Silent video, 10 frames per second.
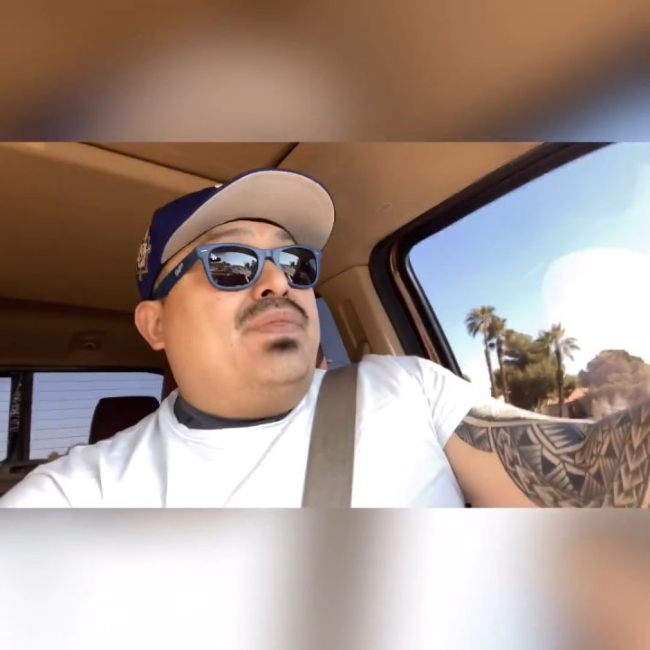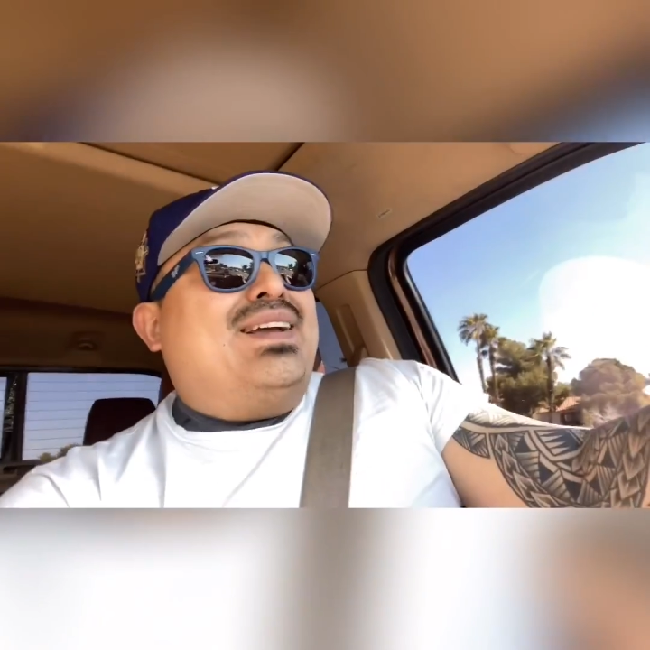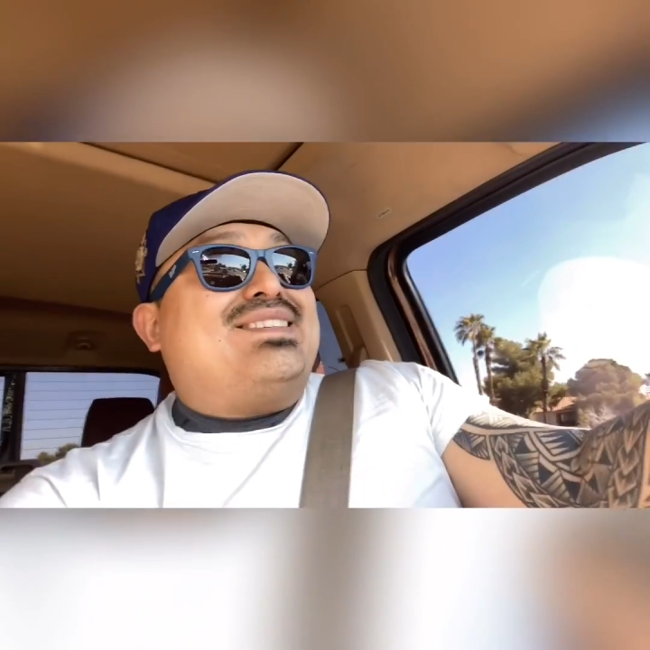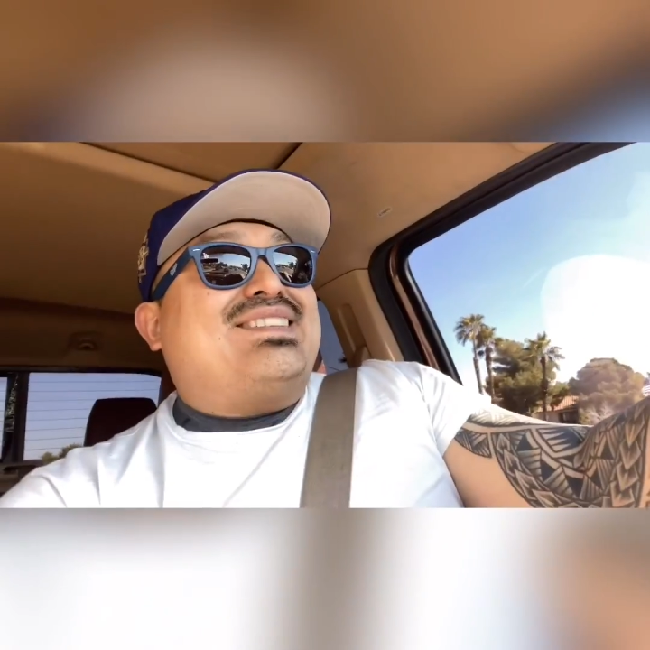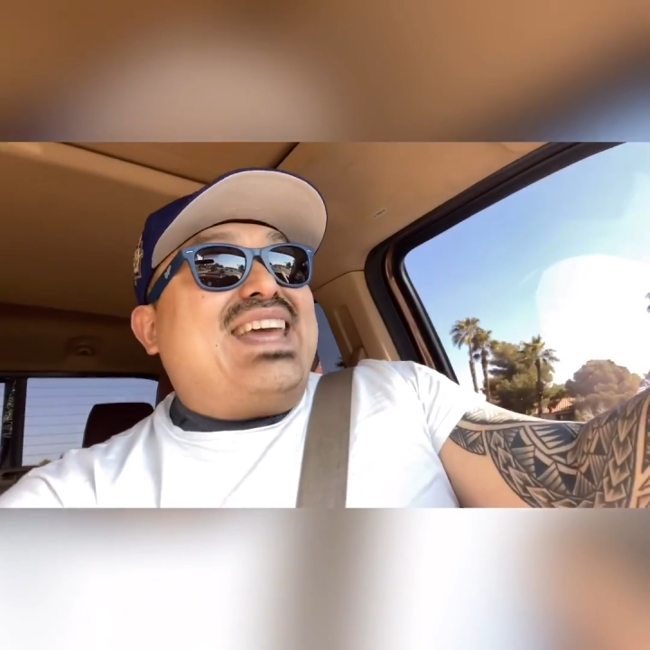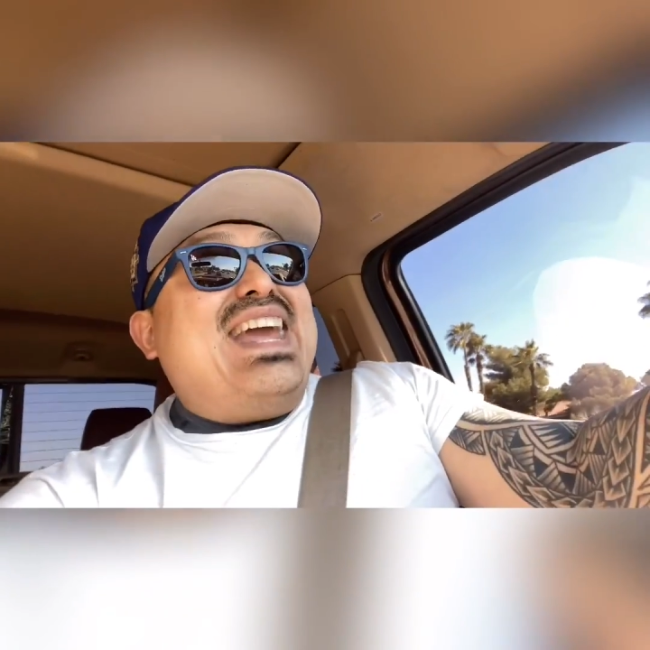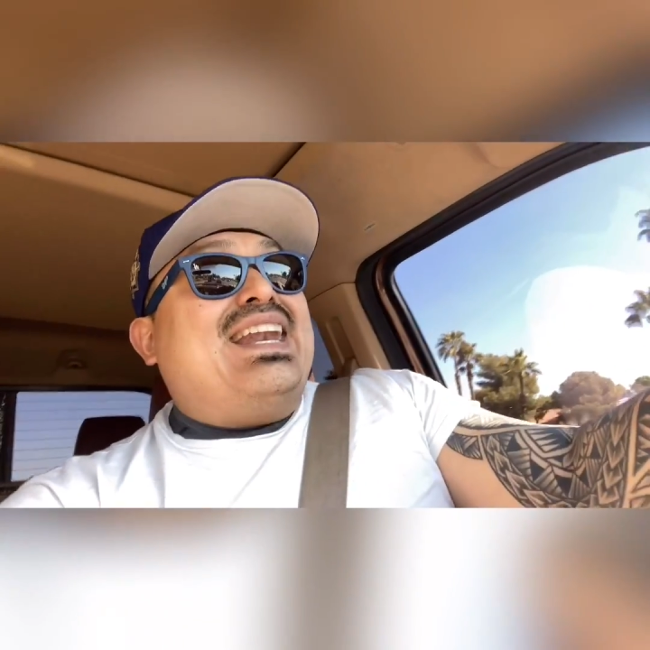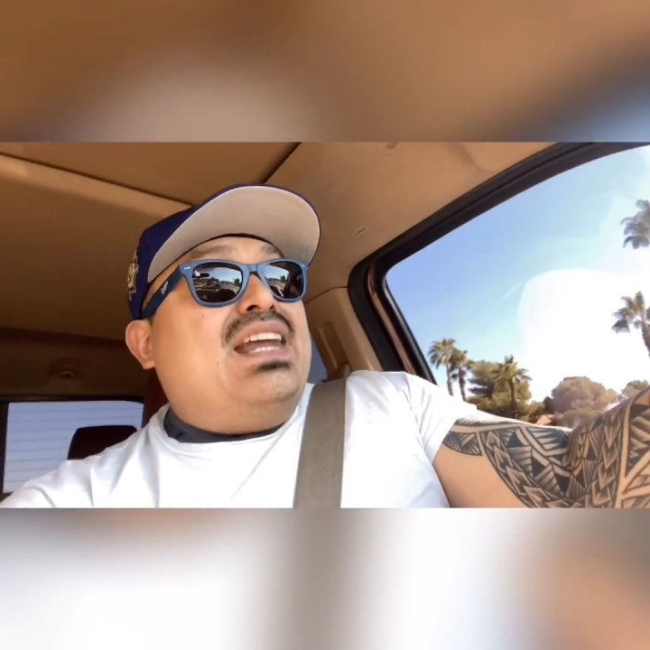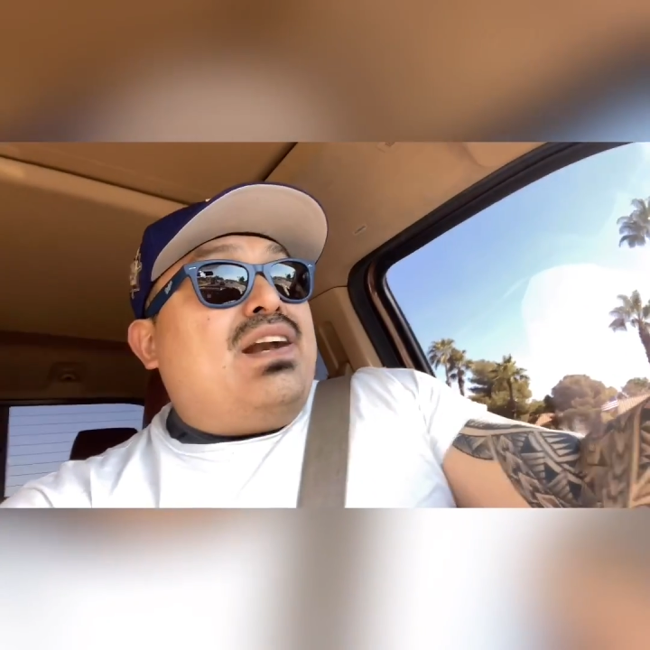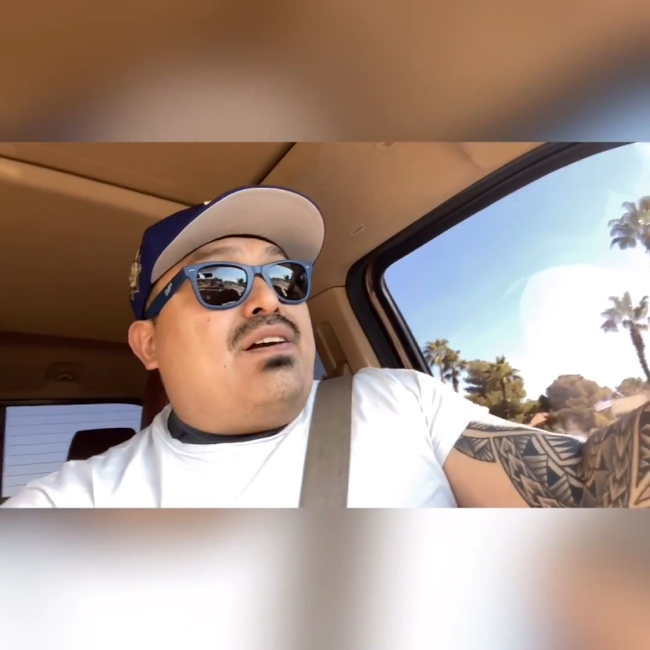a steak
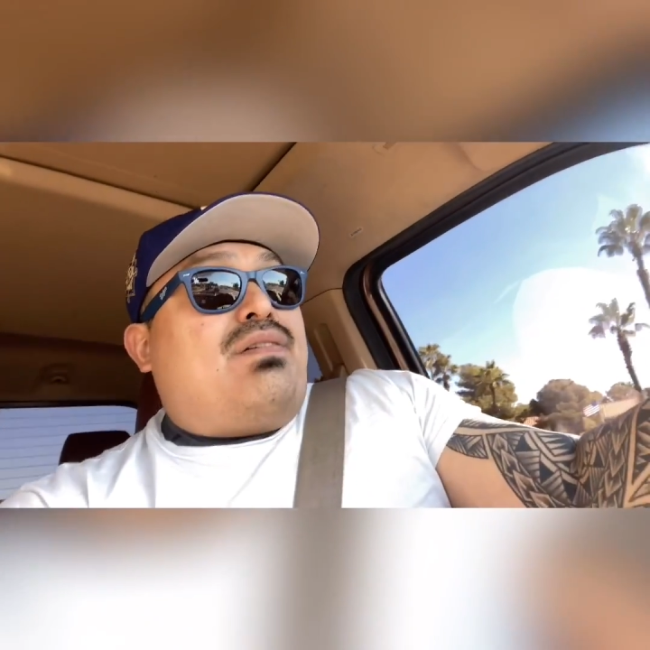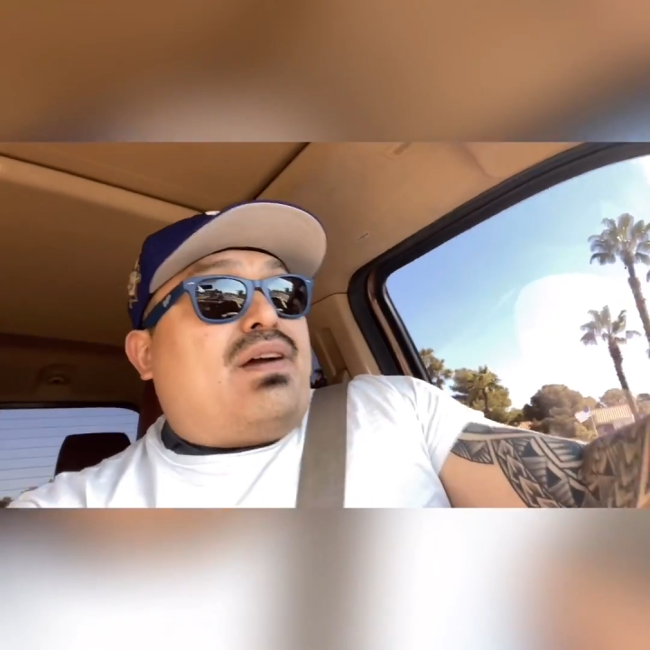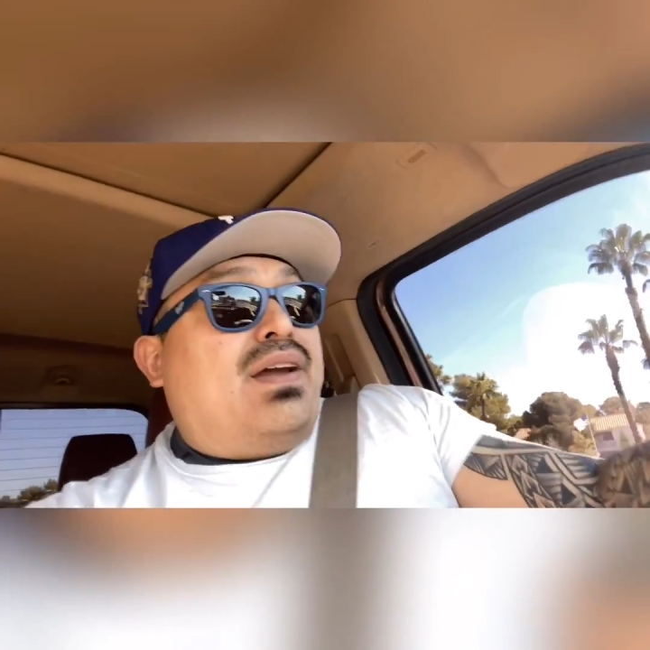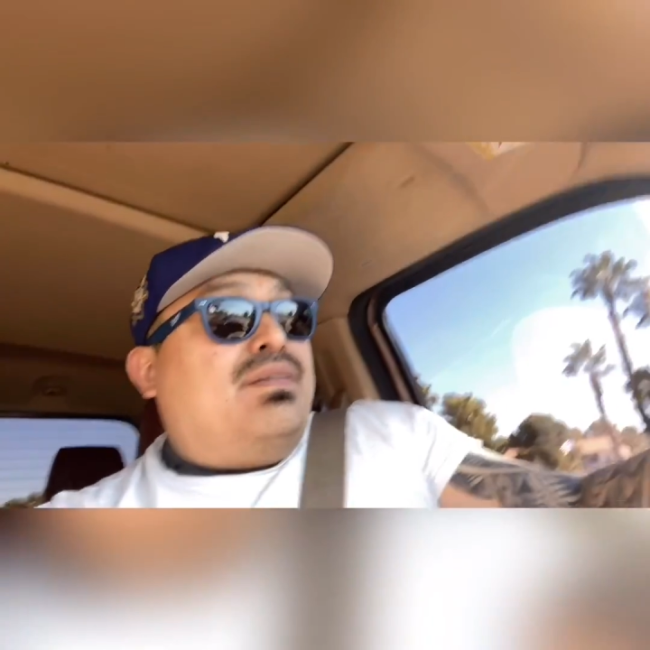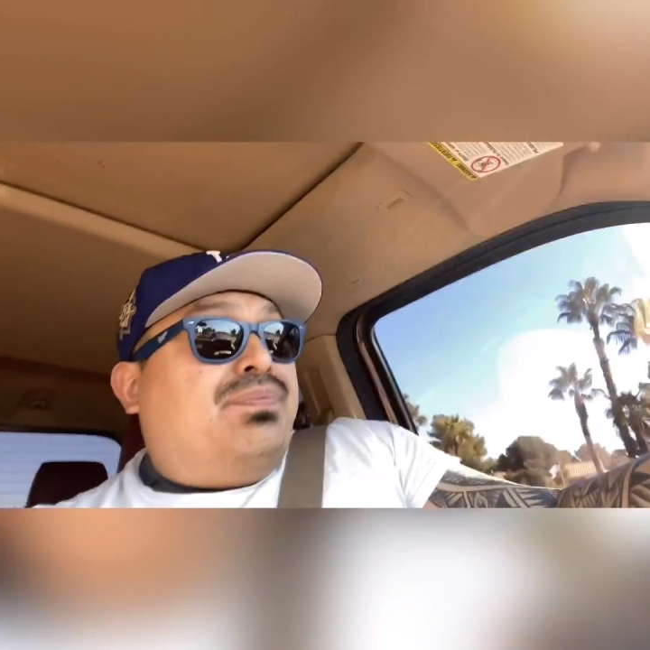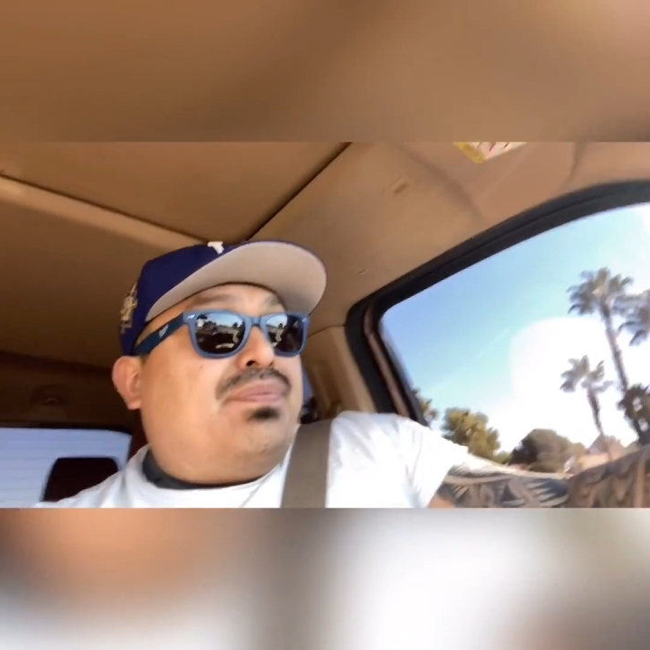dinner, right?